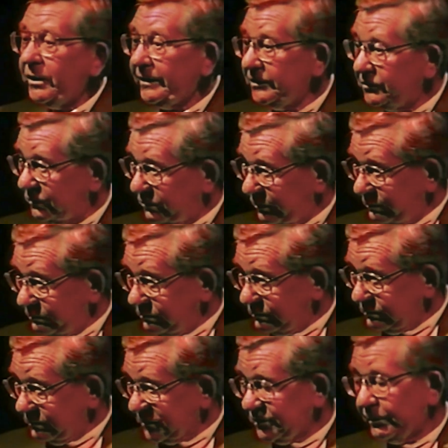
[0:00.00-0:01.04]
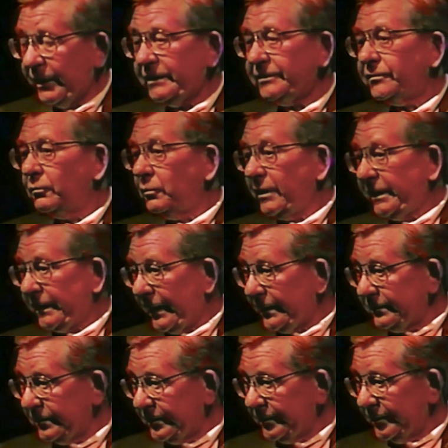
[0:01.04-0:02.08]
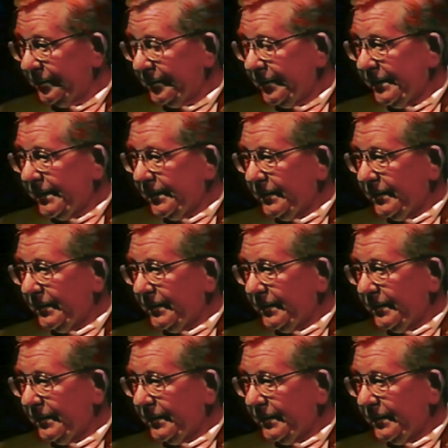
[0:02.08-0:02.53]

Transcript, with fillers: Raleigh, Durham, spent the weekend,